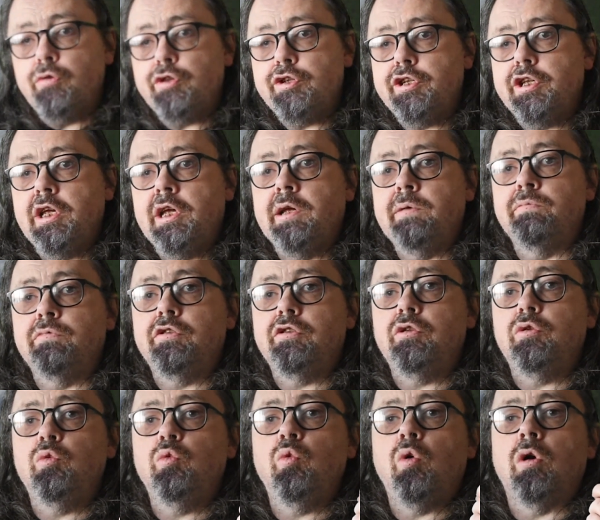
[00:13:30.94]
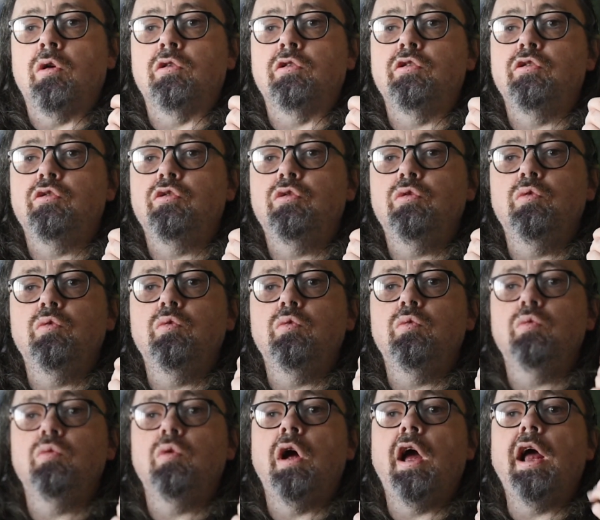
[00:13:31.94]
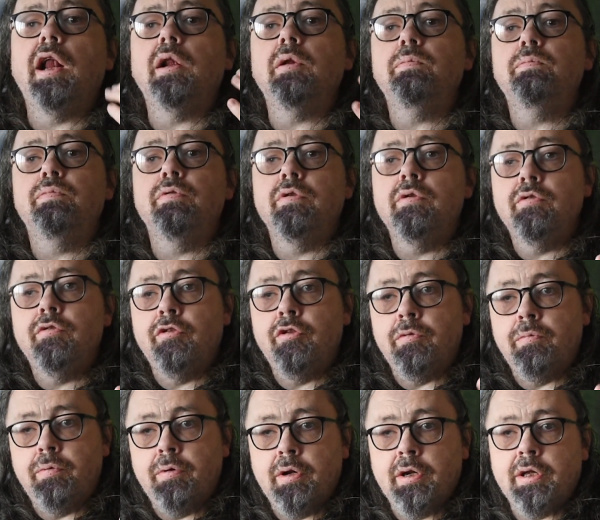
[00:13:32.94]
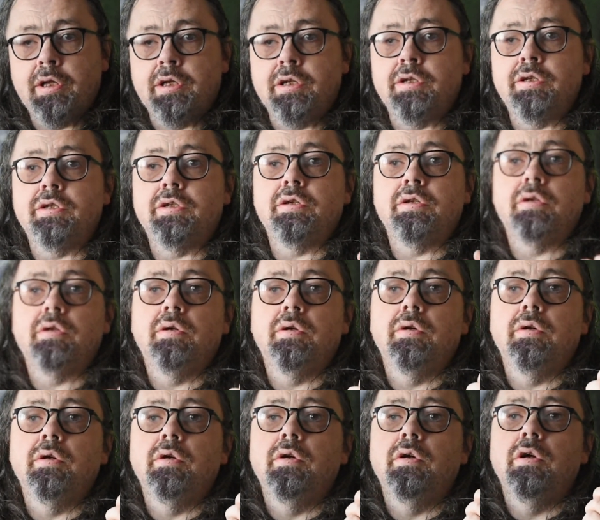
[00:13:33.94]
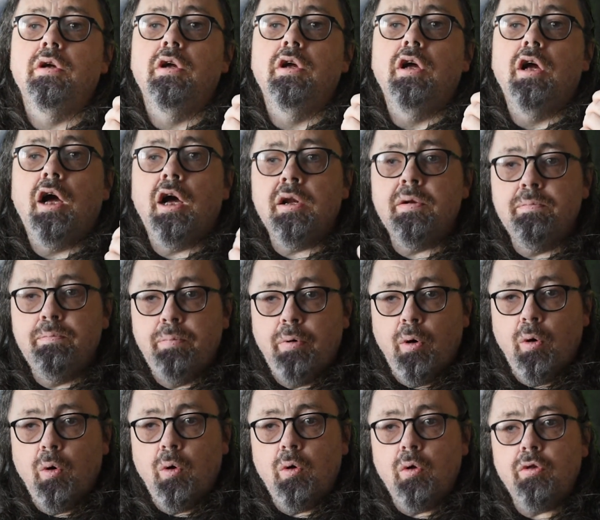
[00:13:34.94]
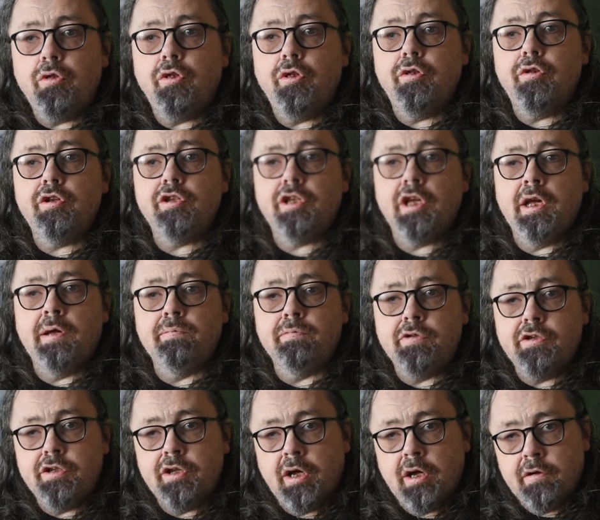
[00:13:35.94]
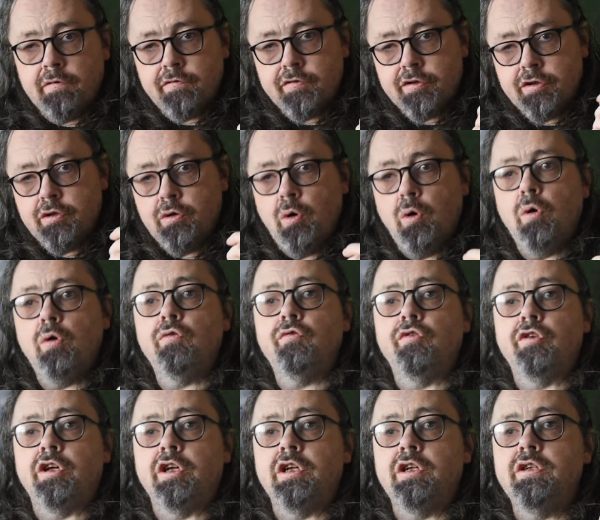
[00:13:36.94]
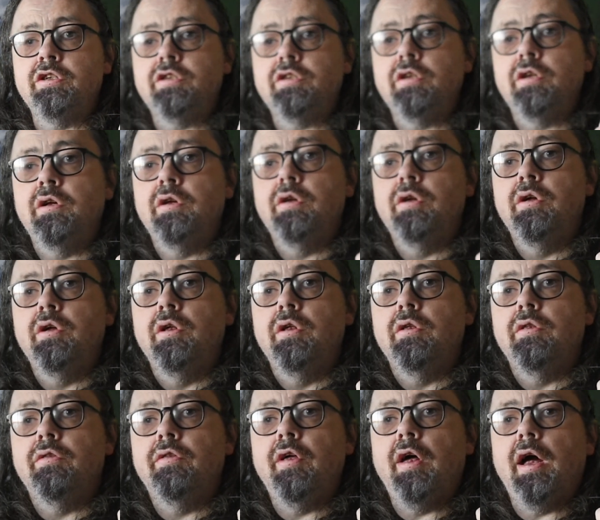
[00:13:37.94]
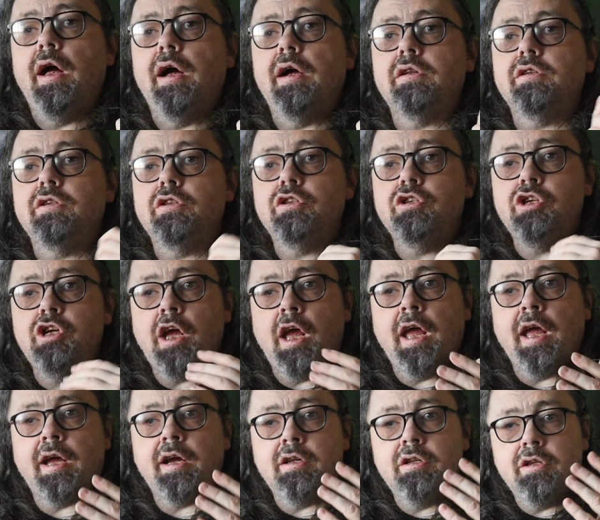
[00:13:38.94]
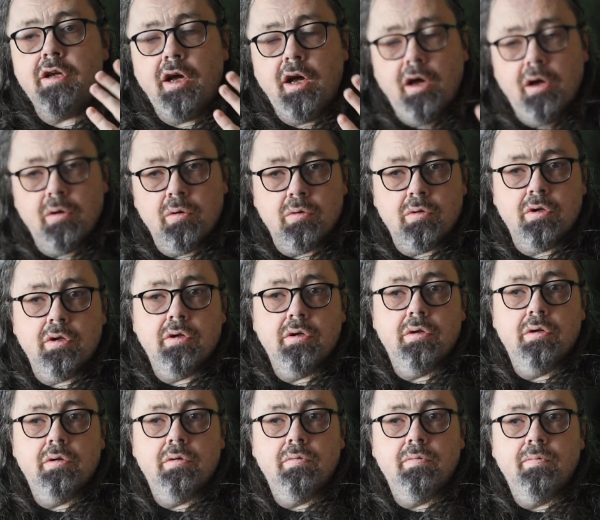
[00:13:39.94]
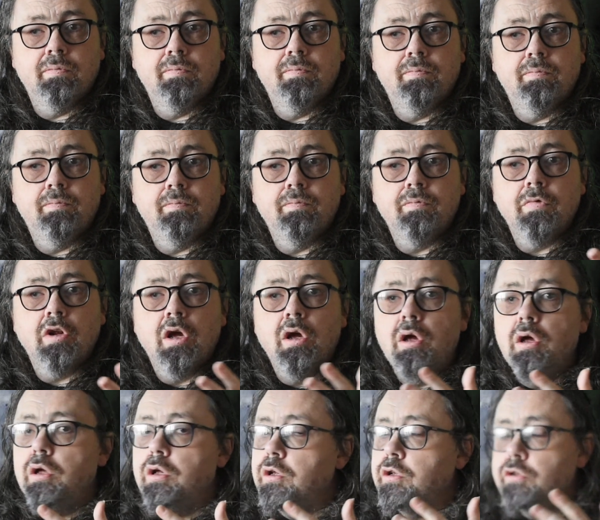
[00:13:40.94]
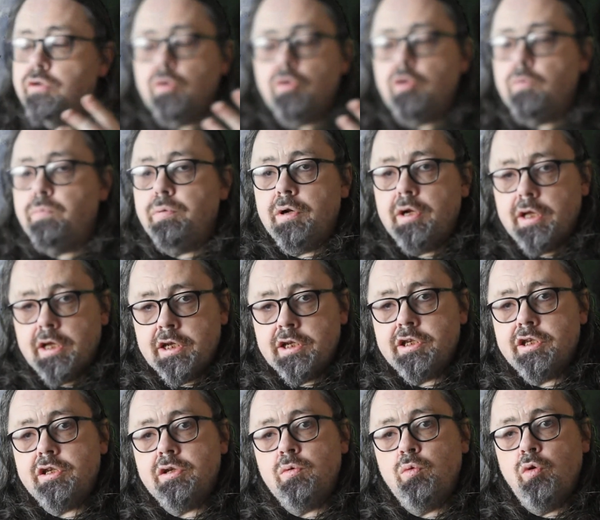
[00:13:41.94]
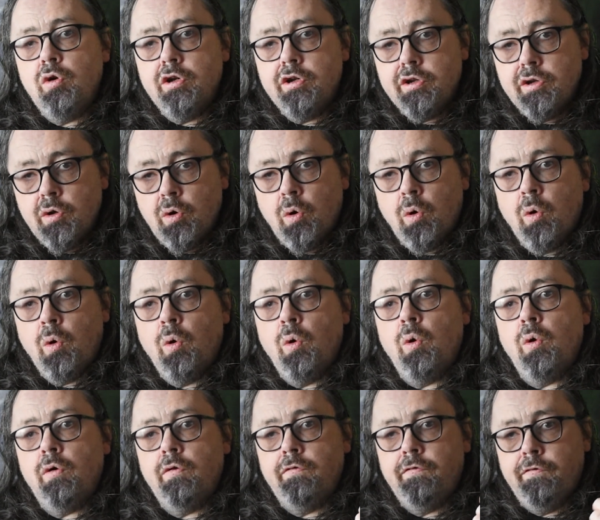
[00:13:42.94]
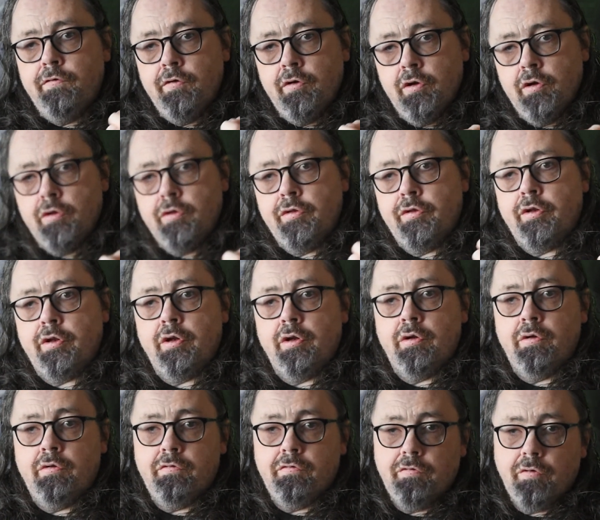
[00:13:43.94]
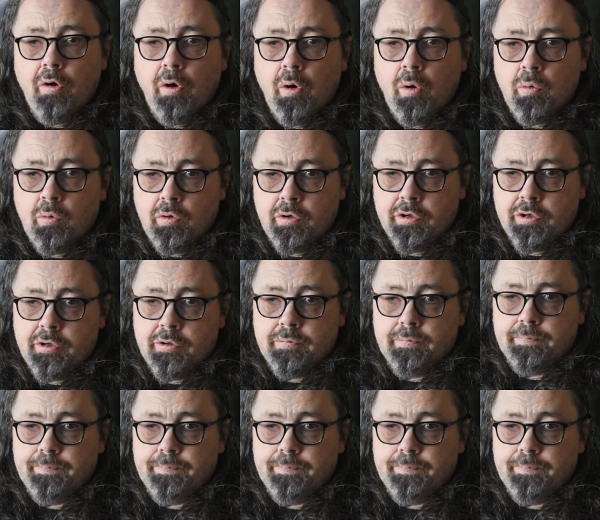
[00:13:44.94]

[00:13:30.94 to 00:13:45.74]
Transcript: seemed to want to help the police, and both seemed to have stories that checked out. So the police were no further forward.